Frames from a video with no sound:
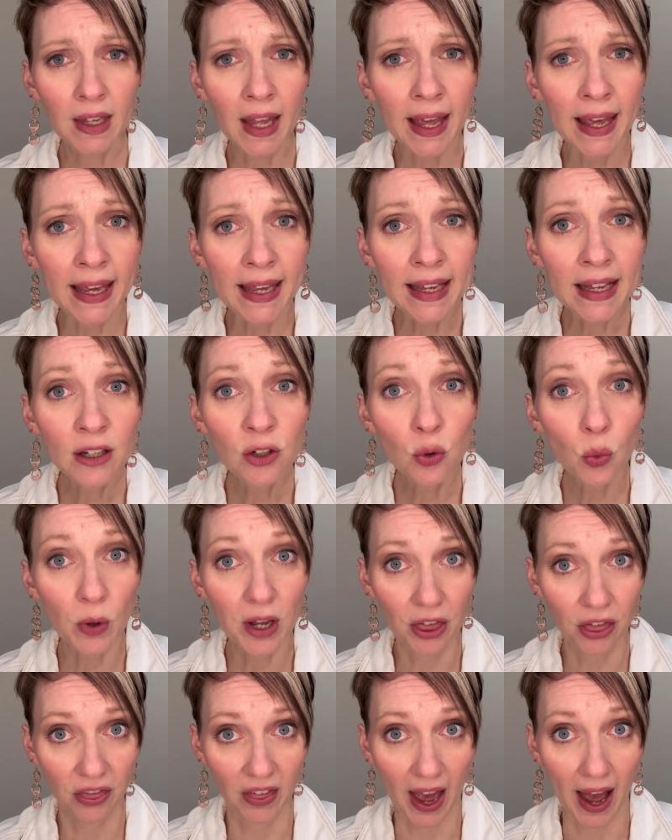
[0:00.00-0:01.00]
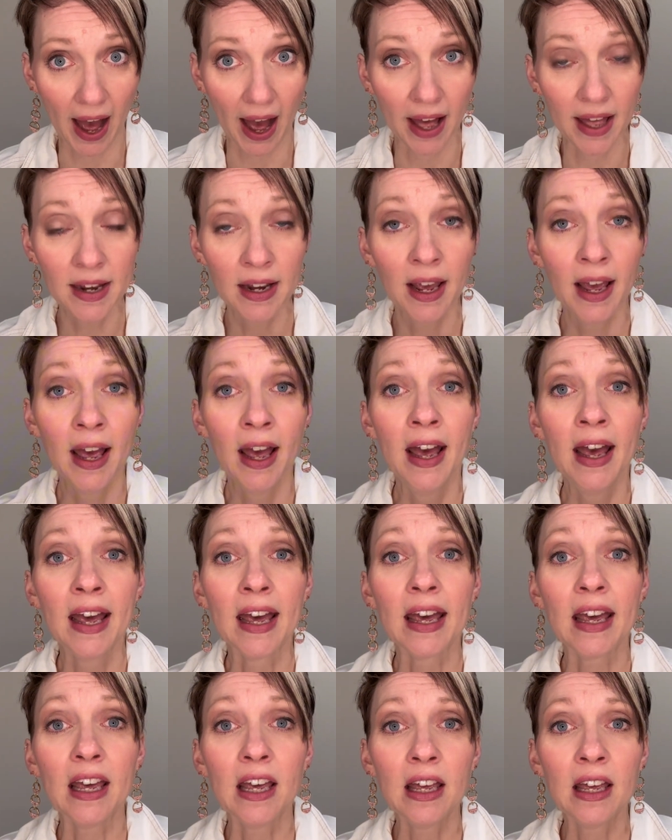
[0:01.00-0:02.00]
And with that,
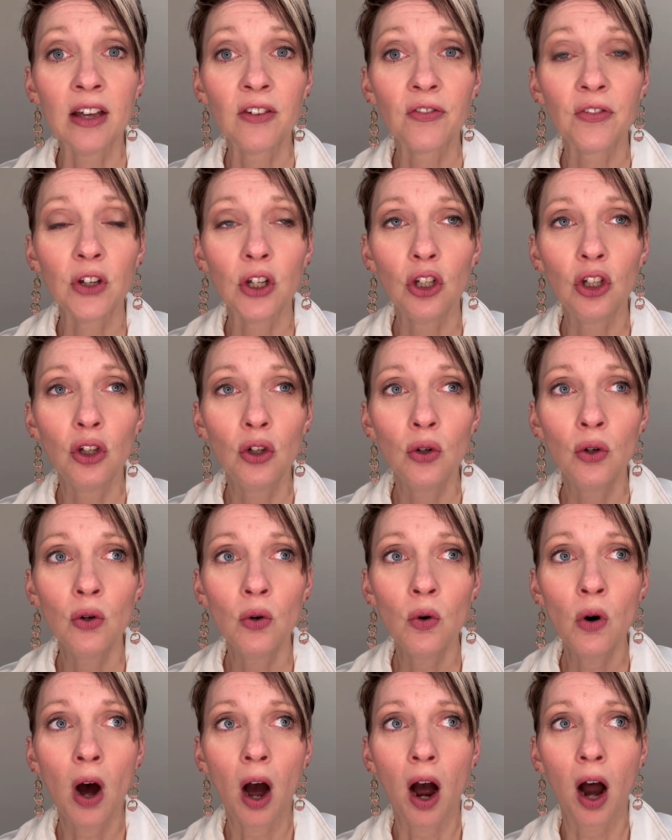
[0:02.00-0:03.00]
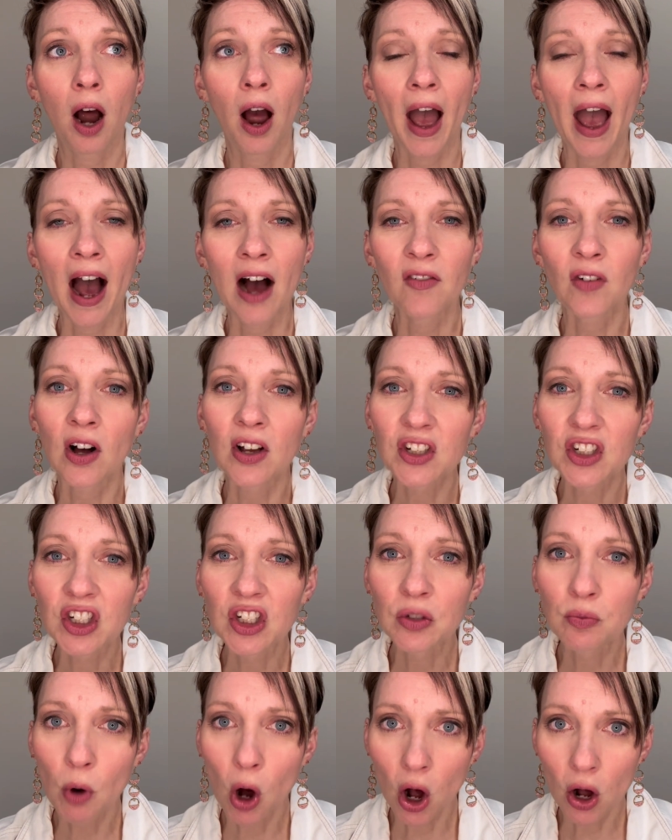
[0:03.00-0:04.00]
if you have a
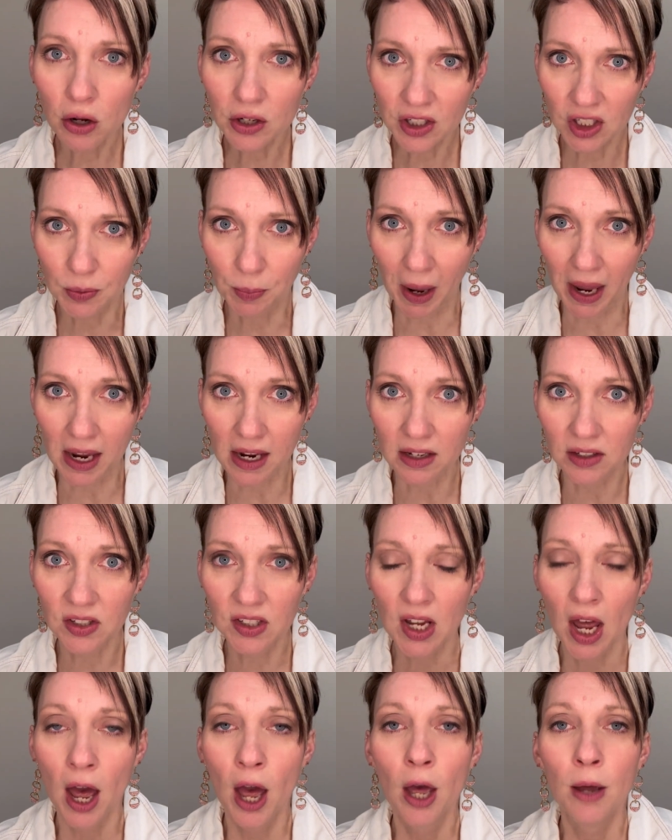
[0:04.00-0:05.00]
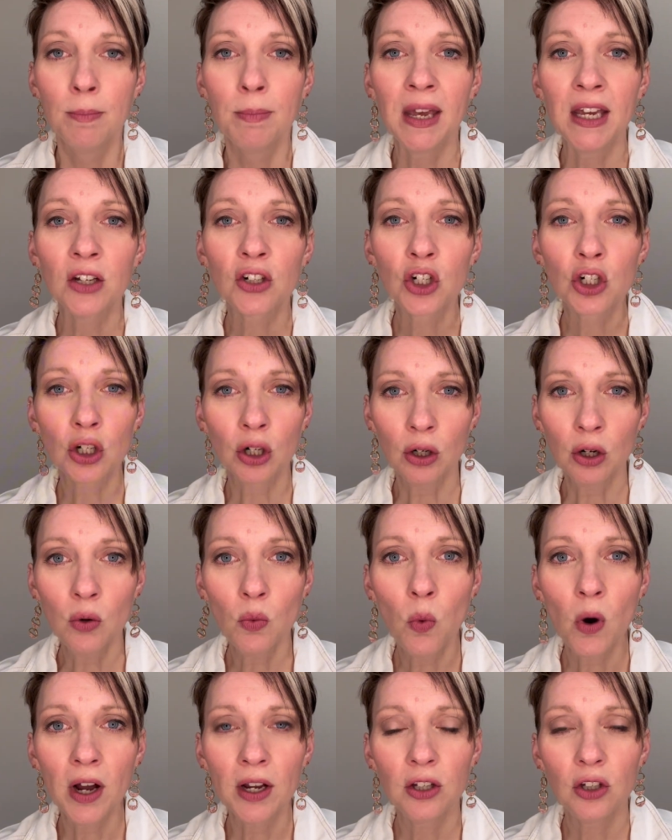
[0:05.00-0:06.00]
small space, make sure
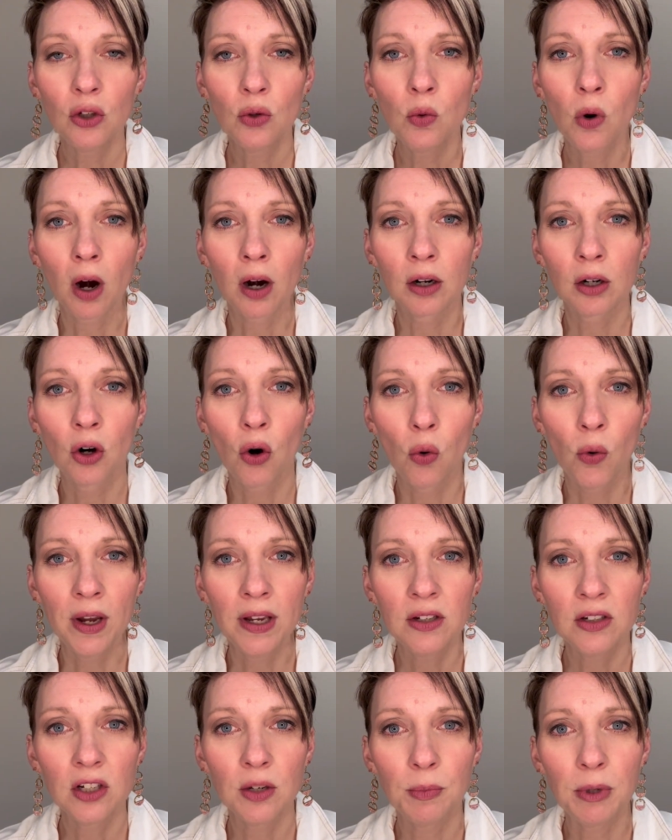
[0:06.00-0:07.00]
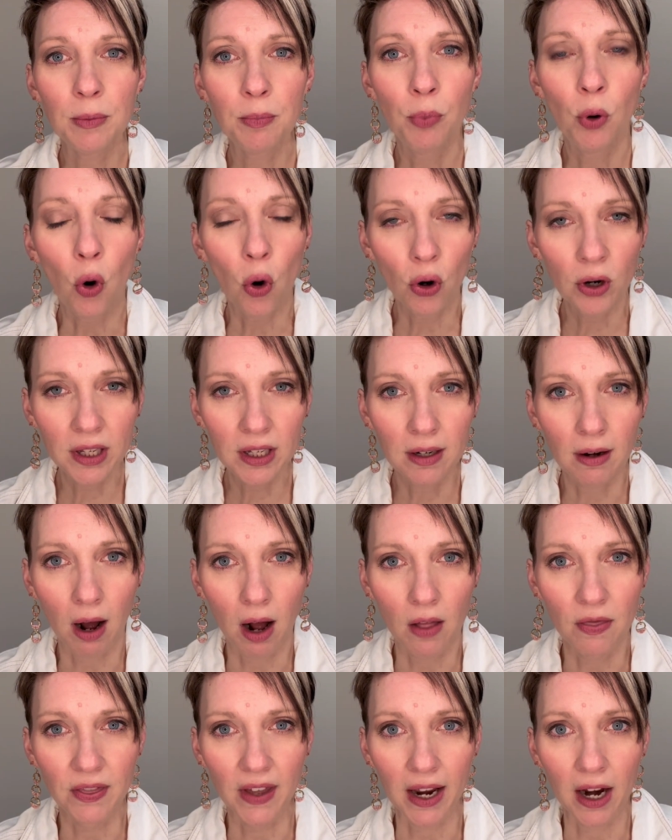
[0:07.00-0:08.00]
what you are going to be putting
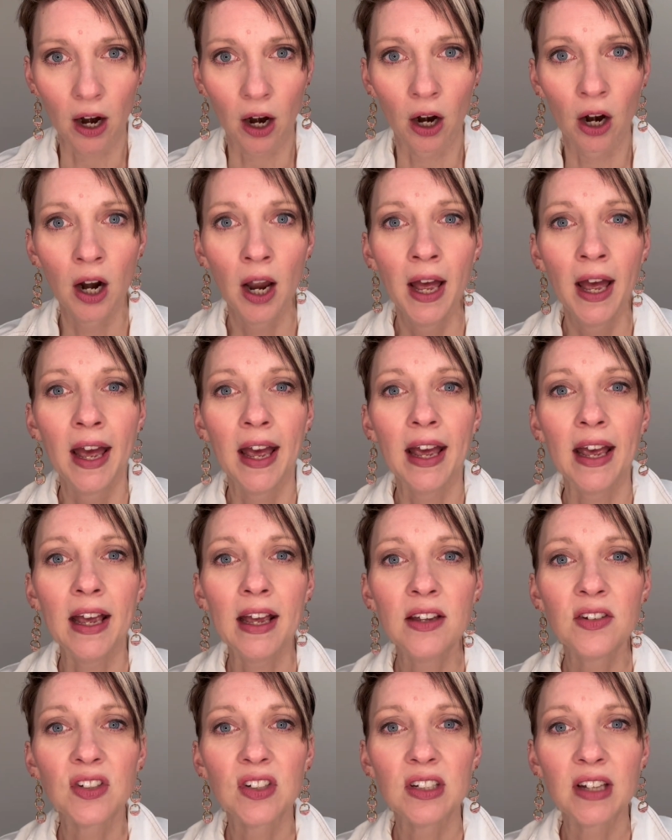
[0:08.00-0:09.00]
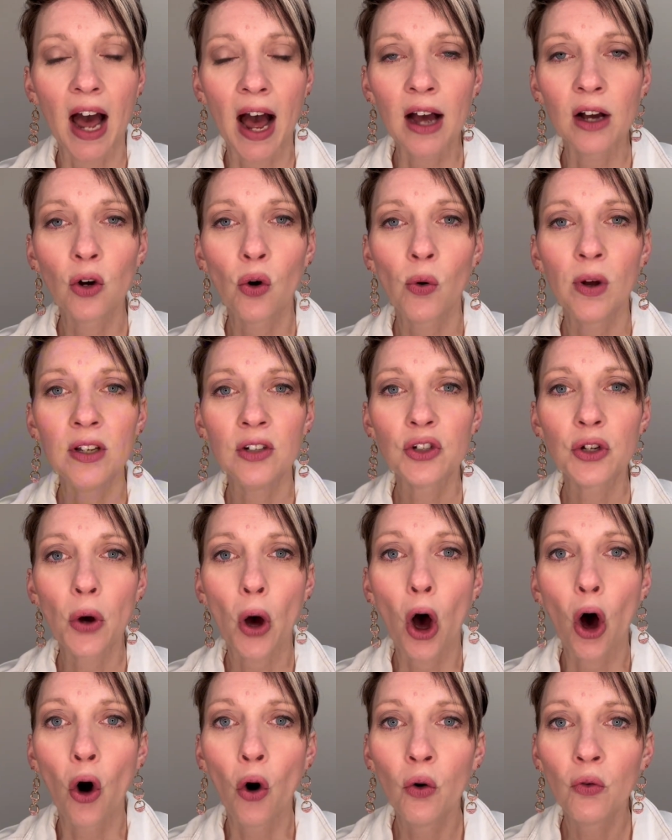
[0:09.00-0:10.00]
on there is not going to
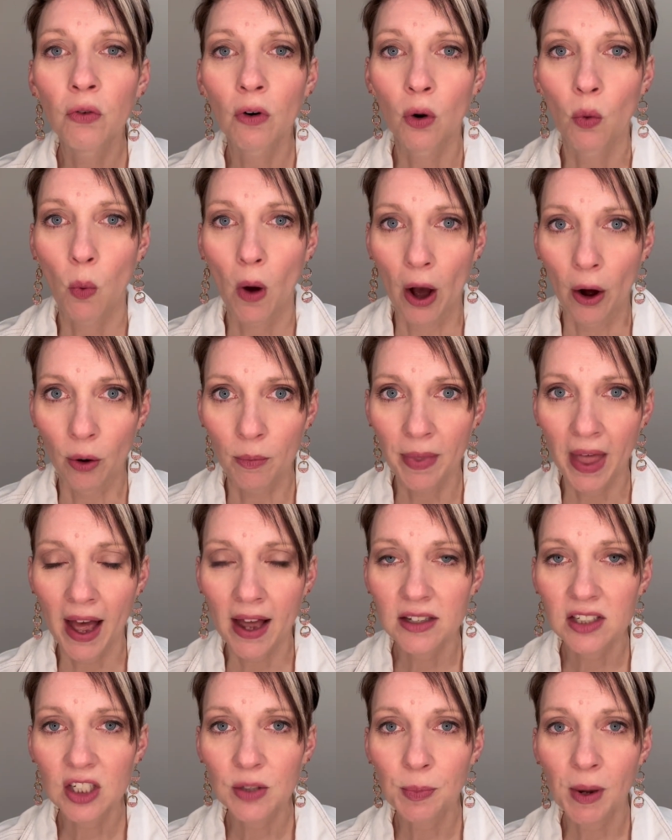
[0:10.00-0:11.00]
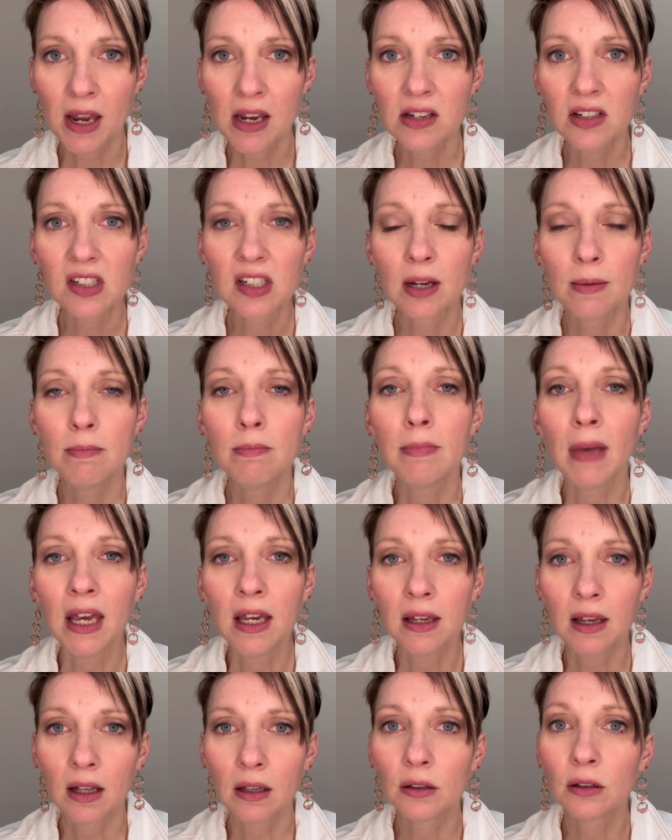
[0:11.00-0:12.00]
overwhelm that space to
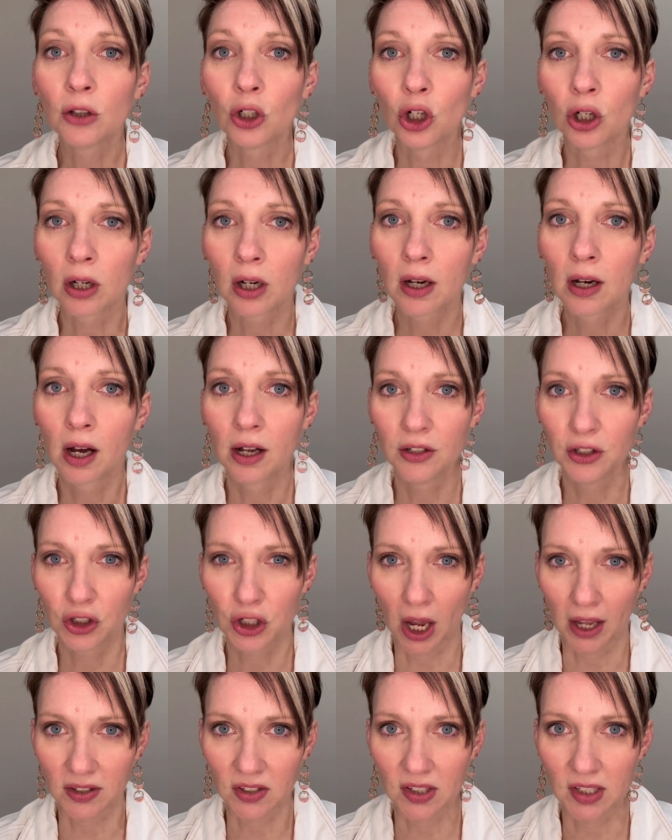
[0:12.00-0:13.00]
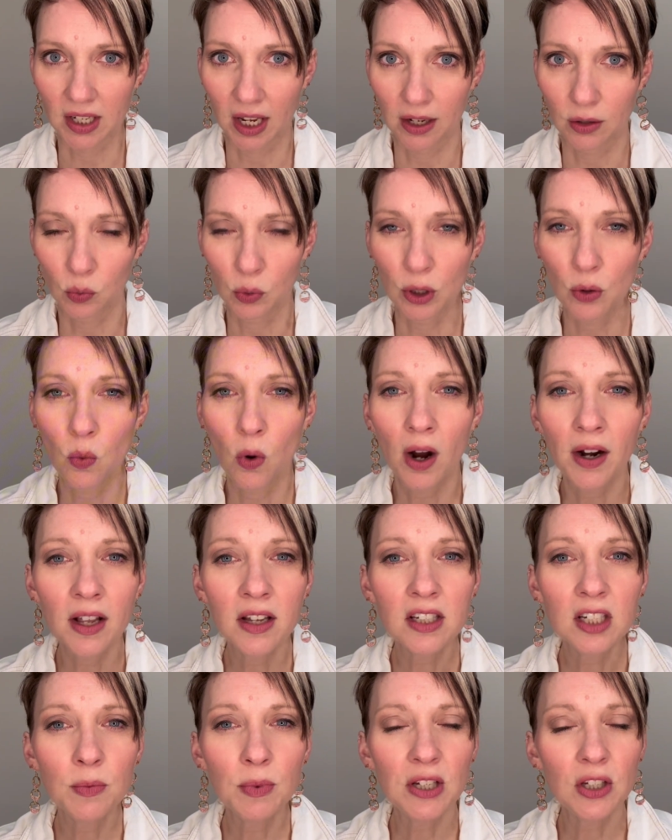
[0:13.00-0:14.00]
make it look congested. We want it
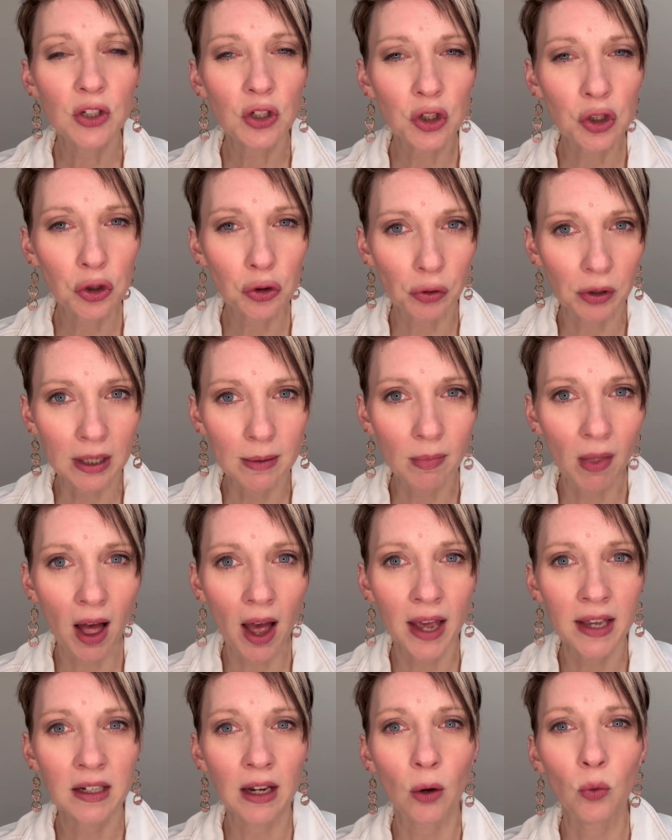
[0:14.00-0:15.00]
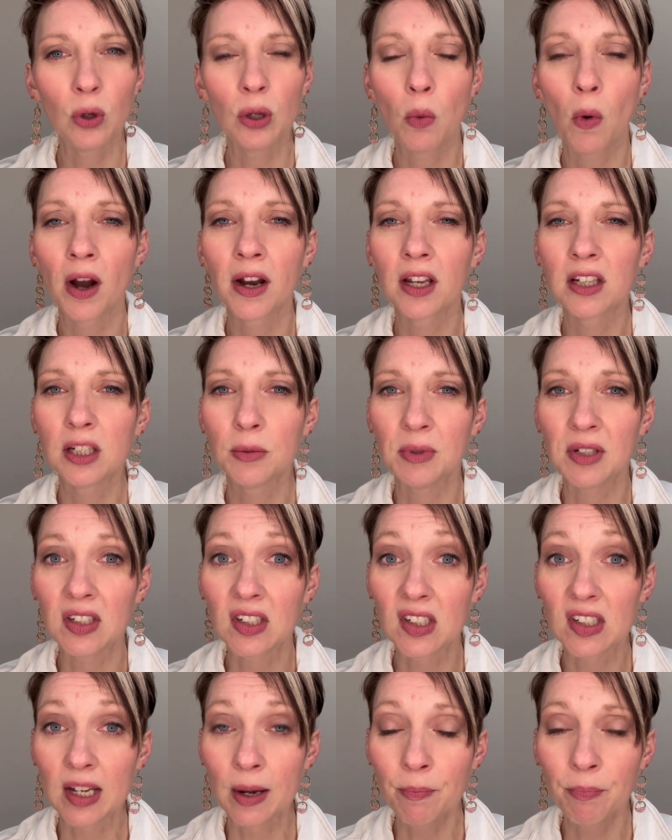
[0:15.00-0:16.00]
to be streamlined. We want it to be
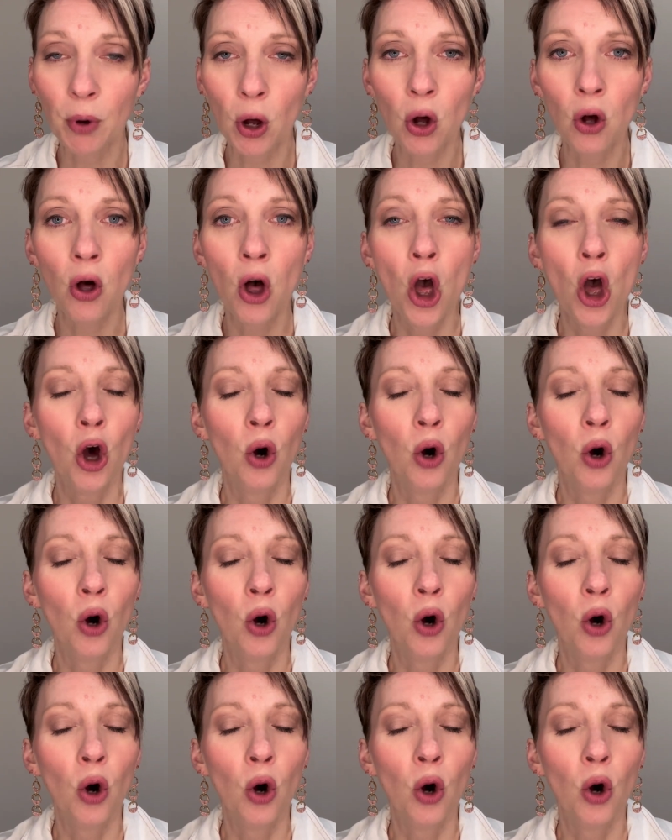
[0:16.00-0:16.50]
simple.